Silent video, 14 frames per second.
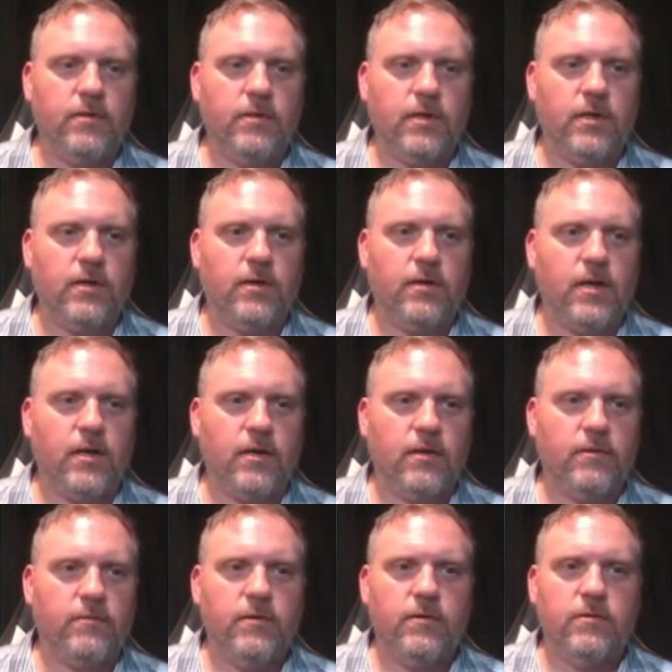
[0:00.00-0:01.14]
our
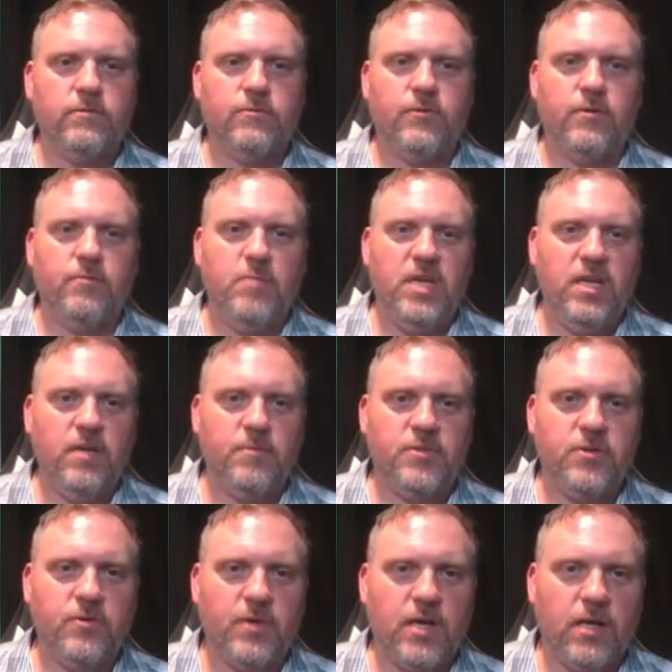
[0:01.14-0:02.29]
sort of medium
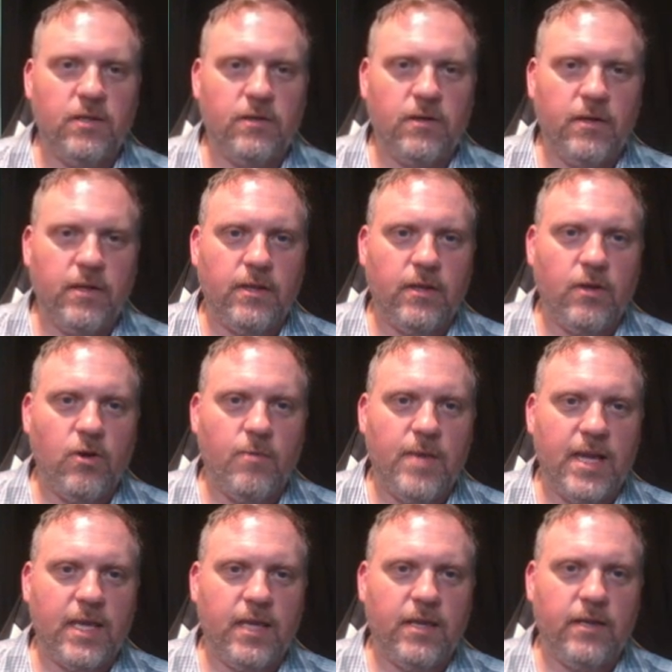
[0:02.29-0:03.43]
tone color, and then go
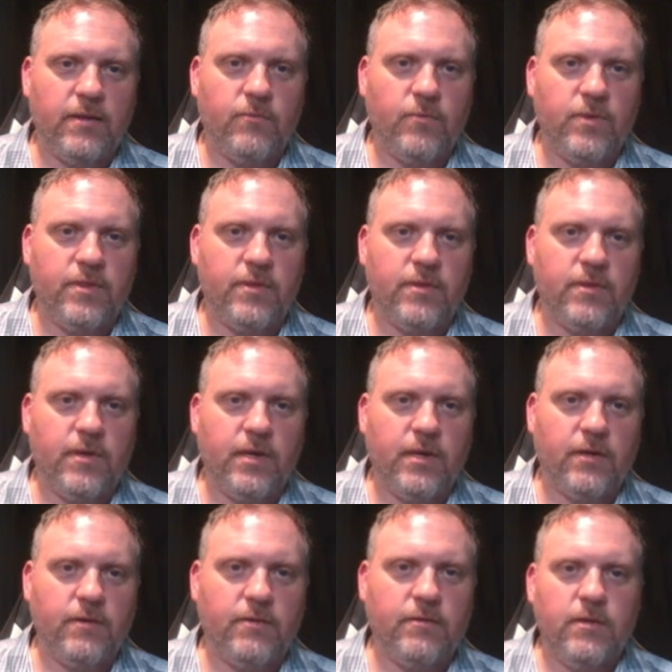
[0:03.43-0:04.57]
back in with
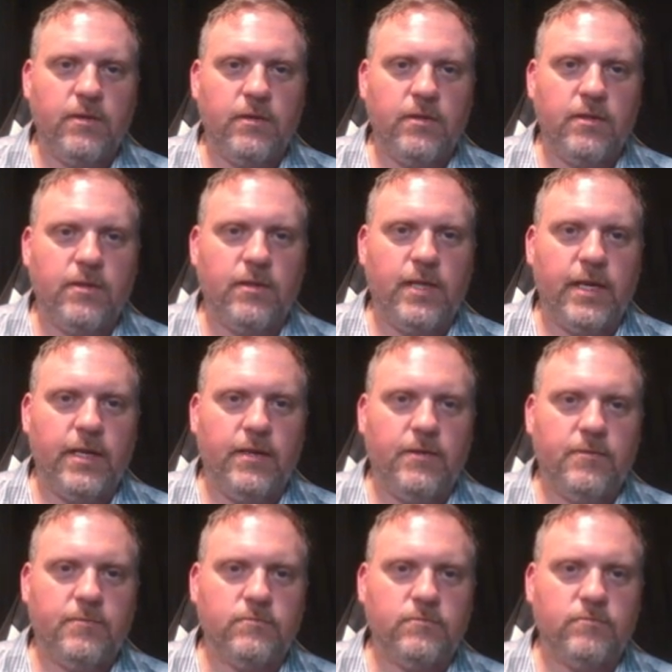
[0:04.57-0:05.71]
the light.
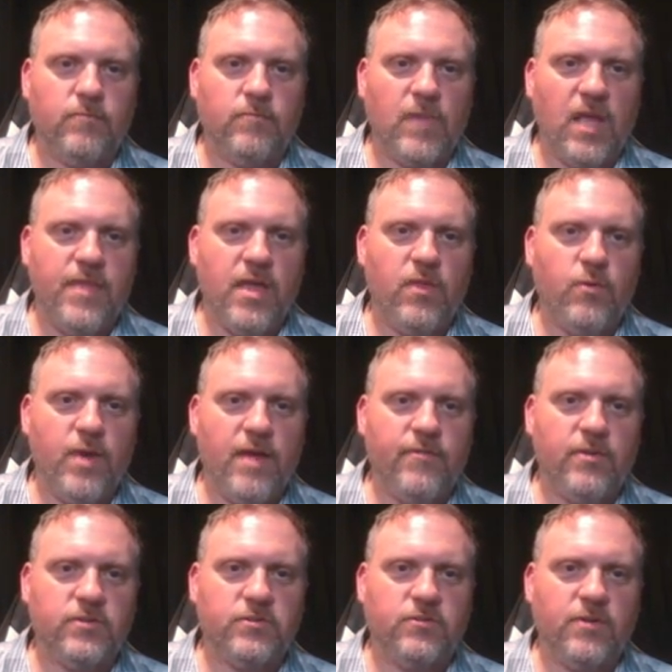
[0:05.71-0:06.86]
Now that we have
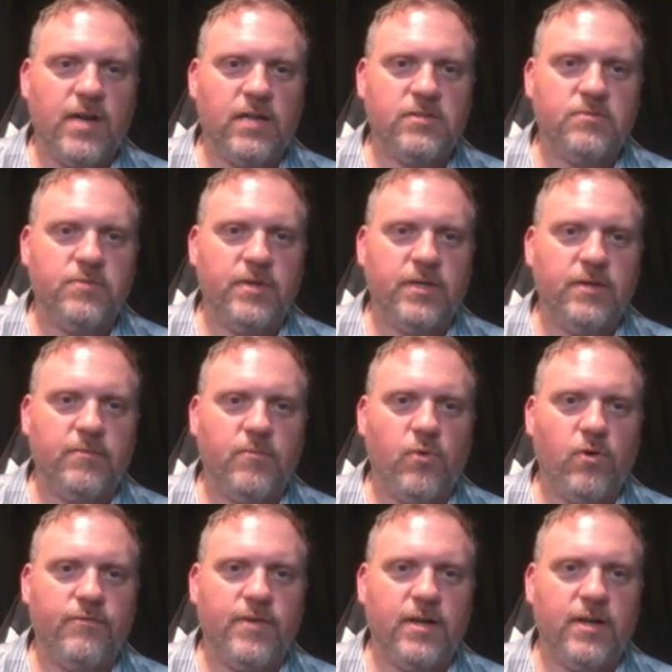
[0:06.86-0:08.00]
those cracks, we can more
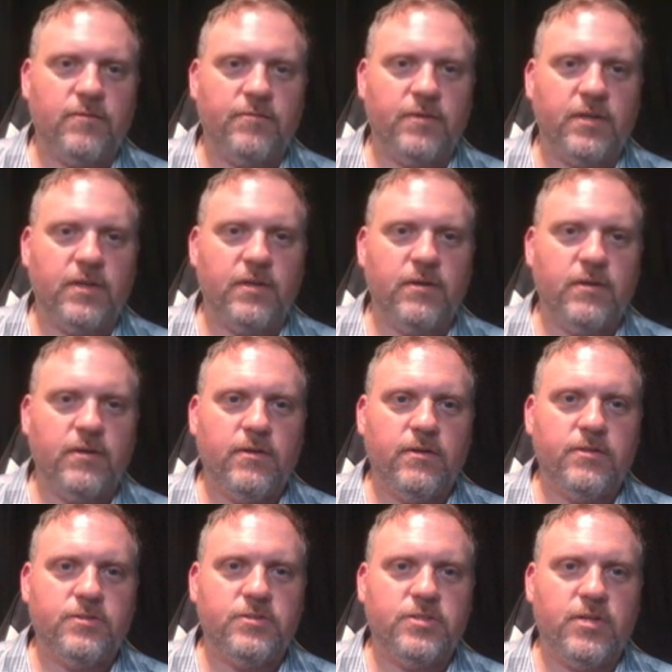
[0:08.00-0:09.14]
effectively
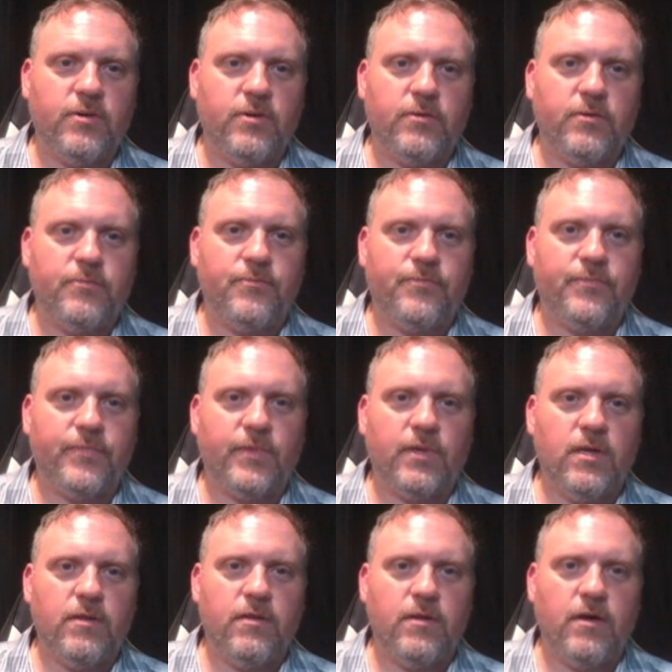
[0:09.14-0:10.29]
show
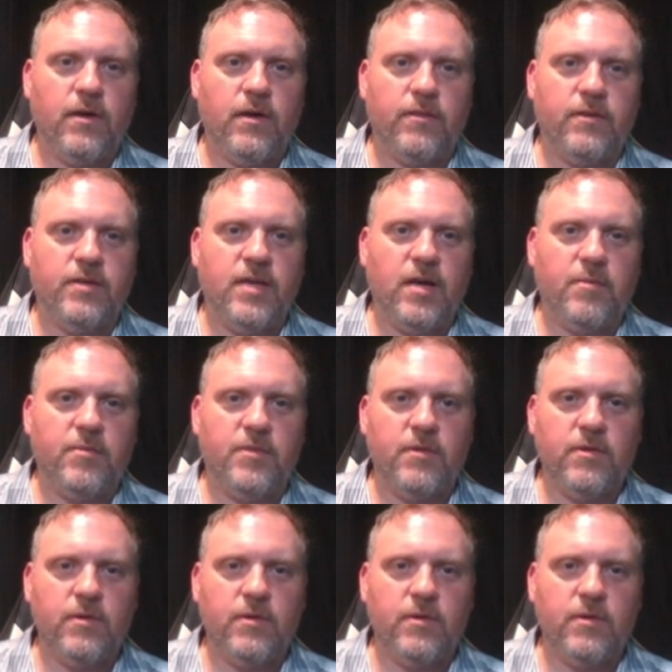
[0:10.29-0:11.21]
the depth.